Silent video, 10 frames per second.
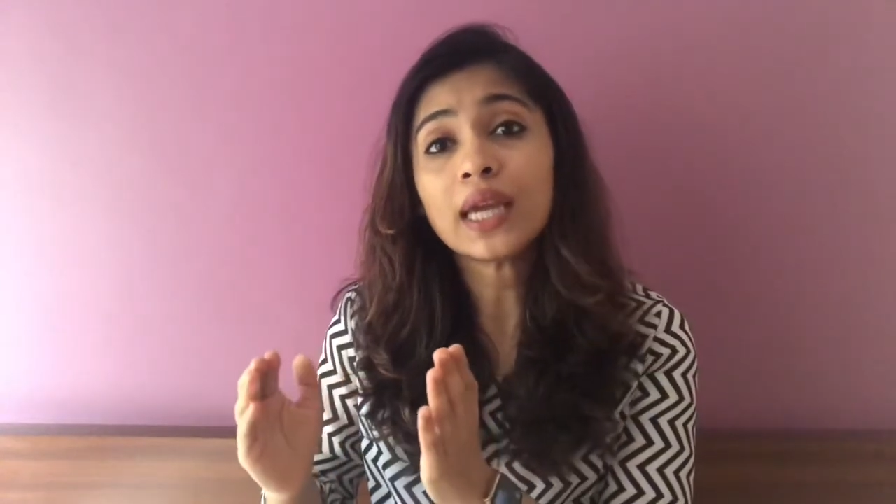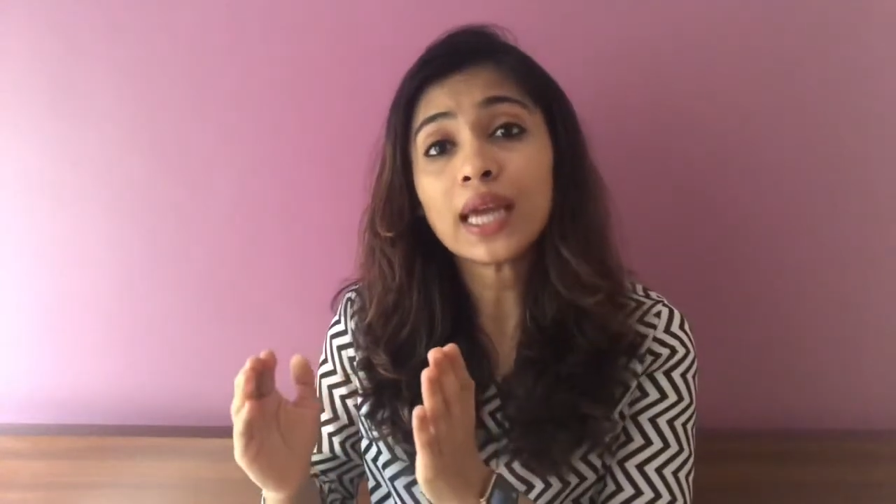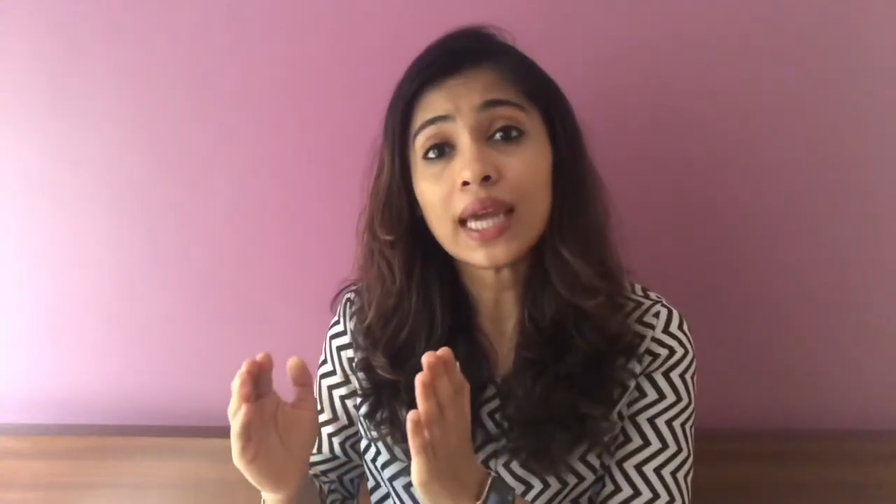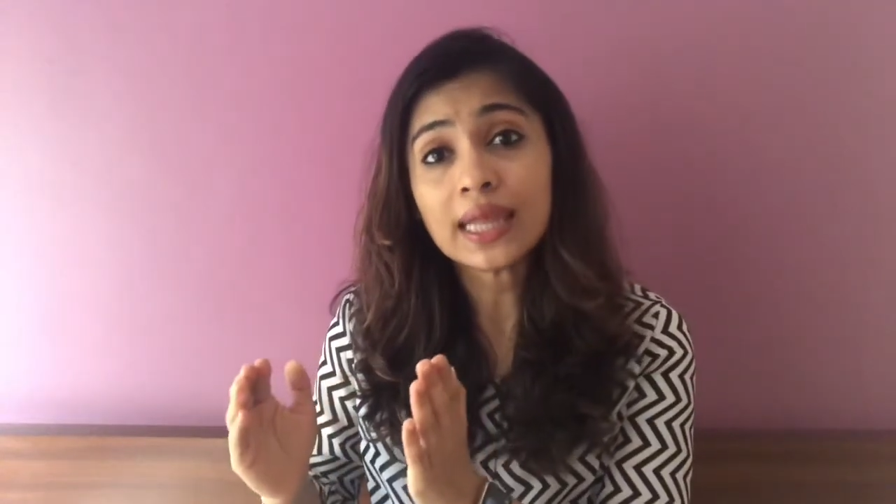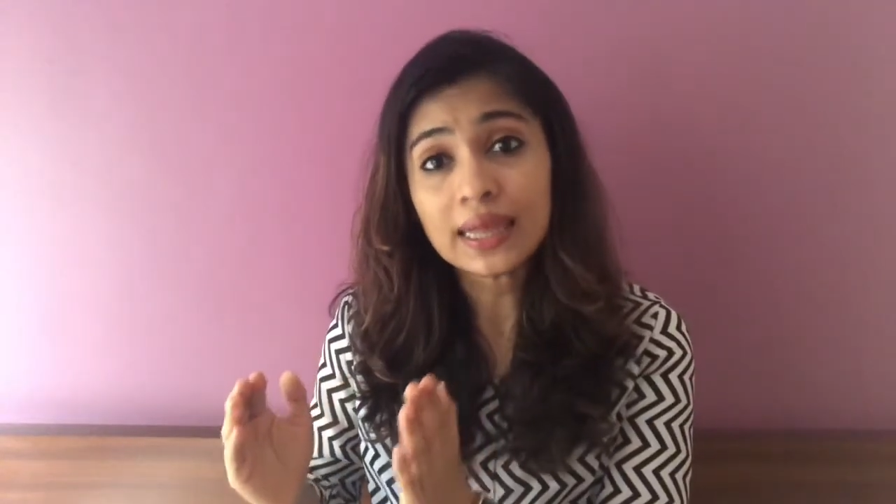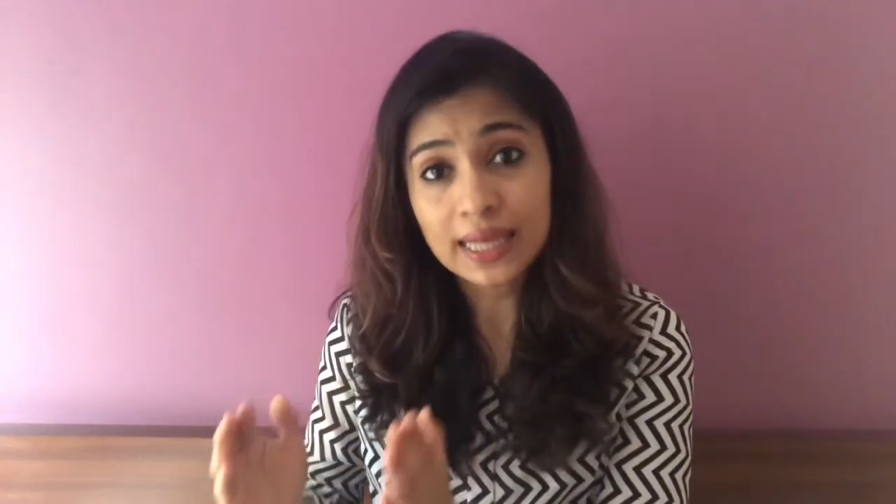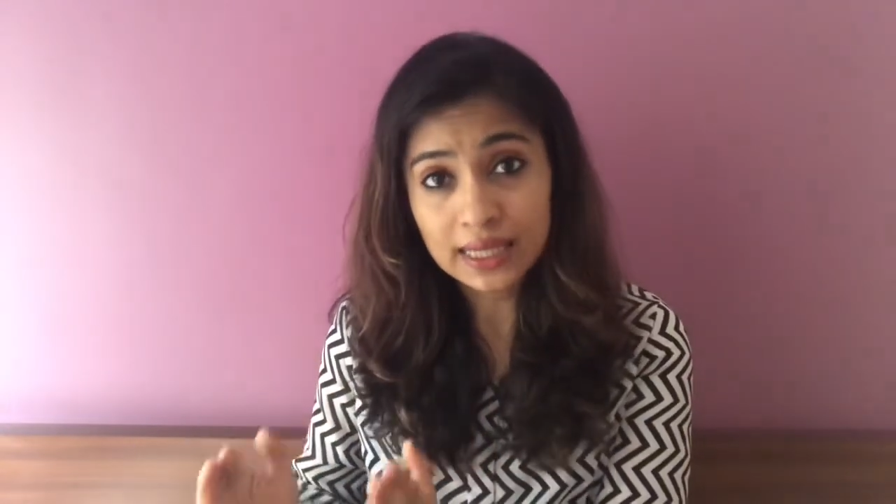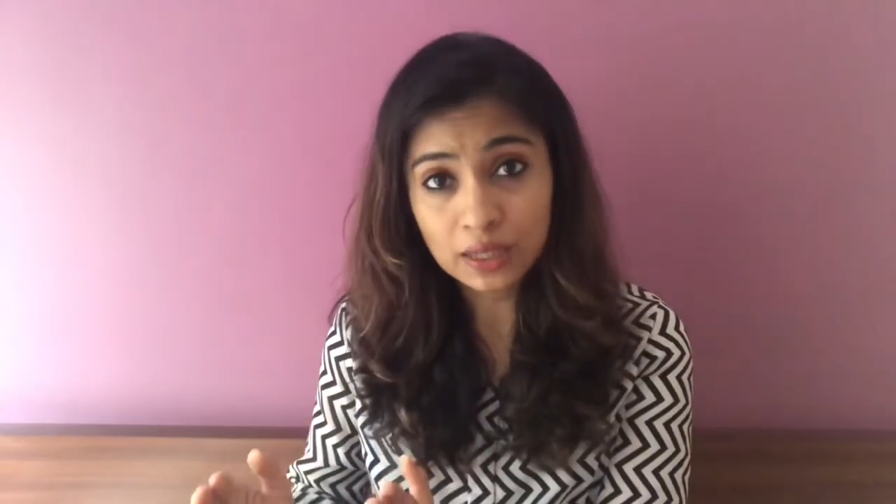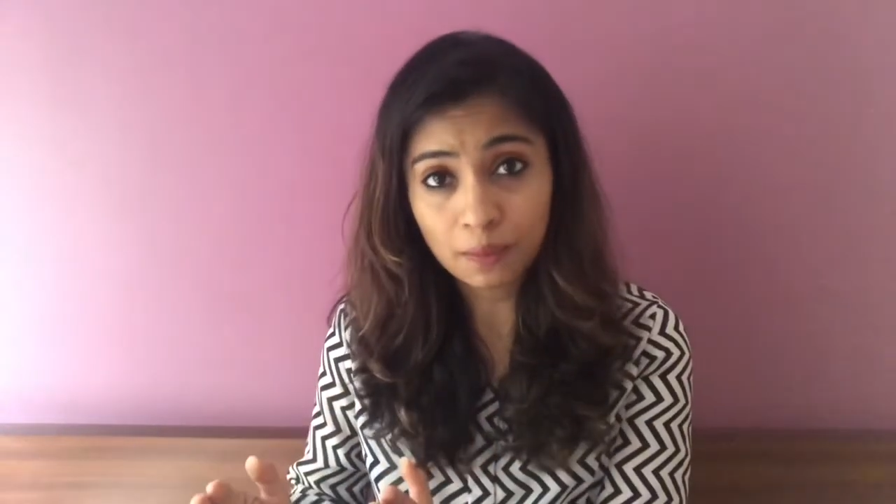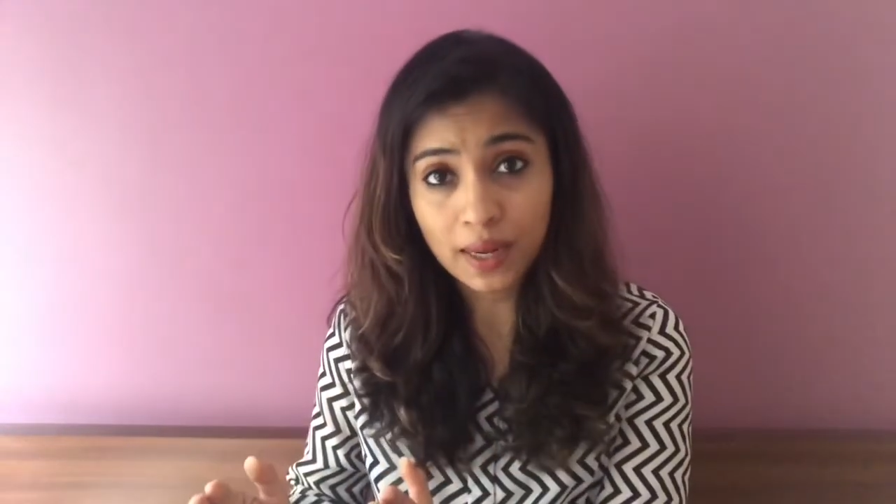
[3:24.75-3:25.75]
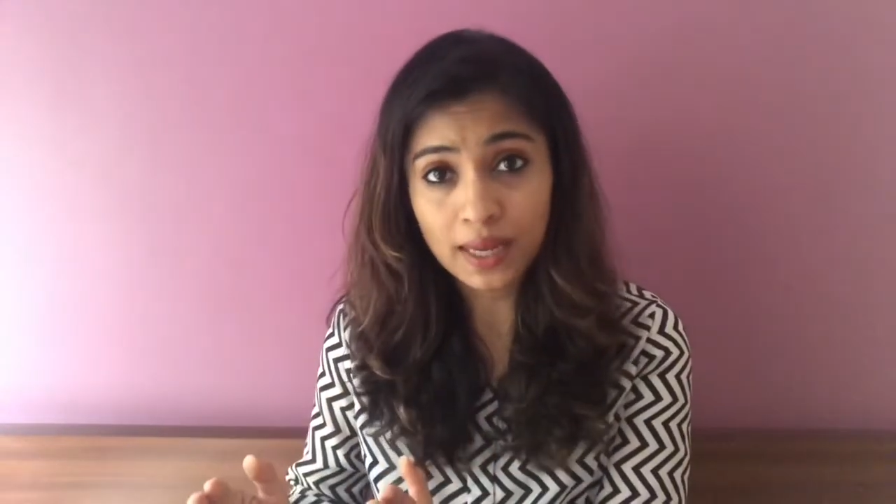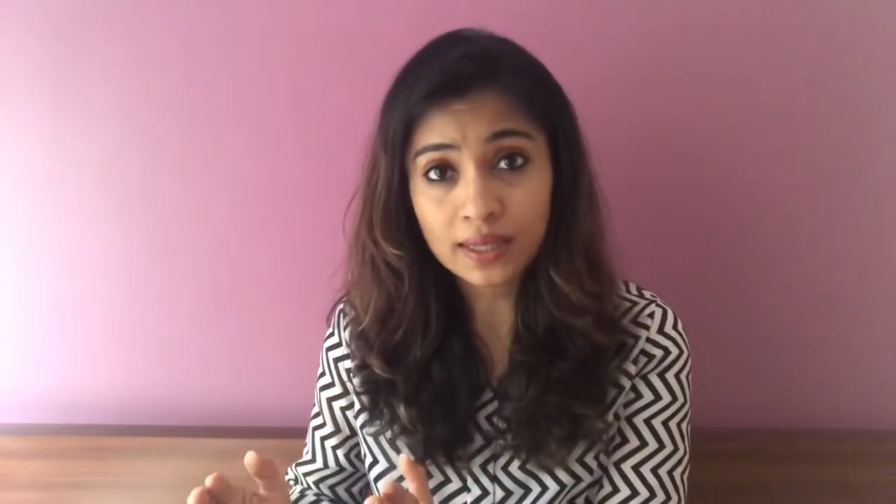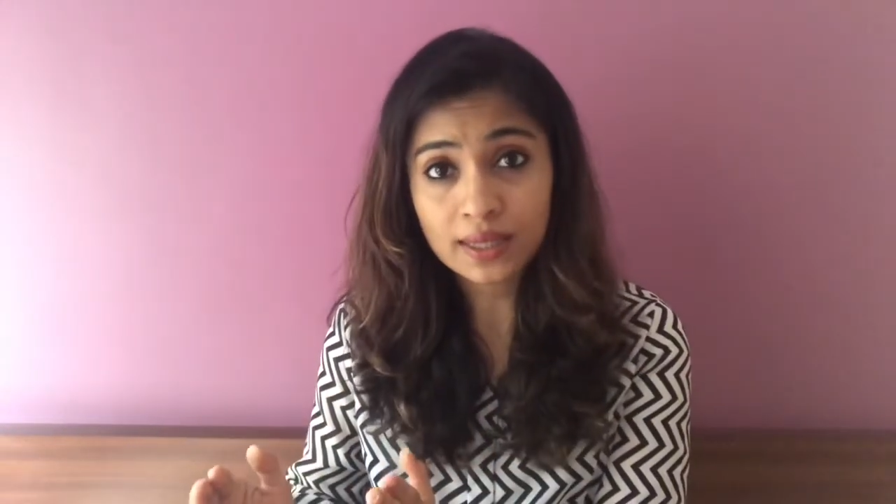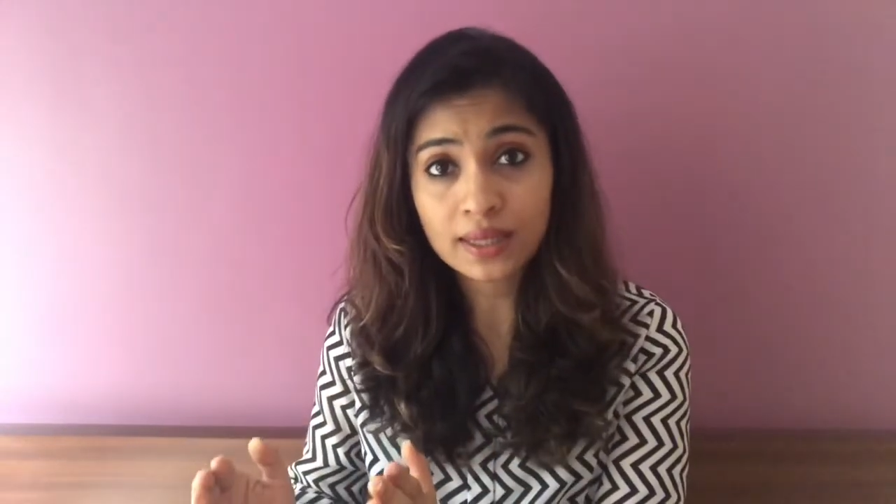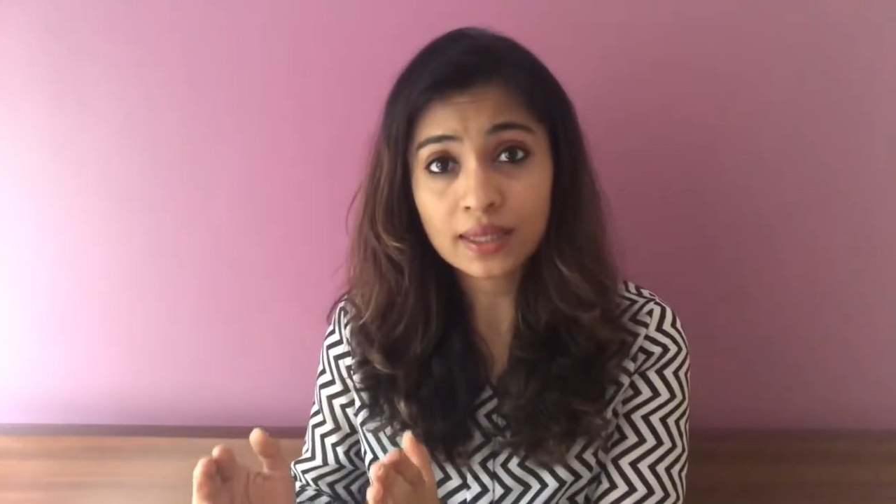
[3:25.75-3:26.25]
in this
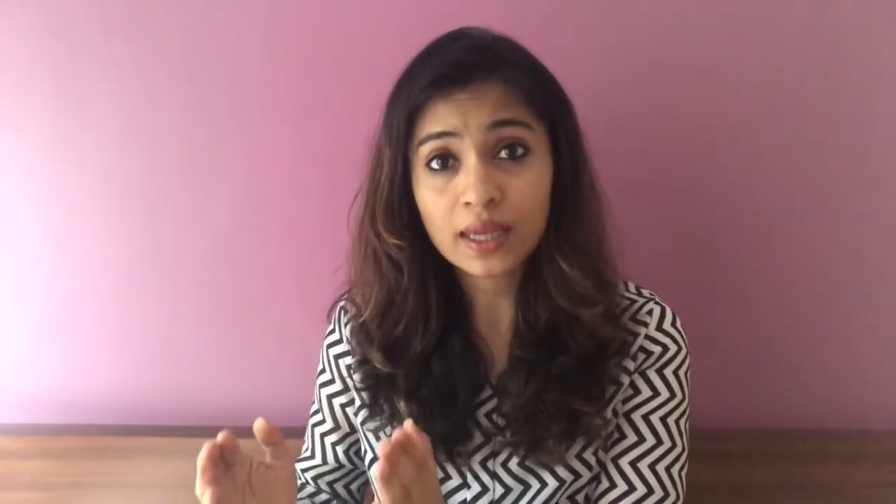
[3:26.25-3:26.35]
place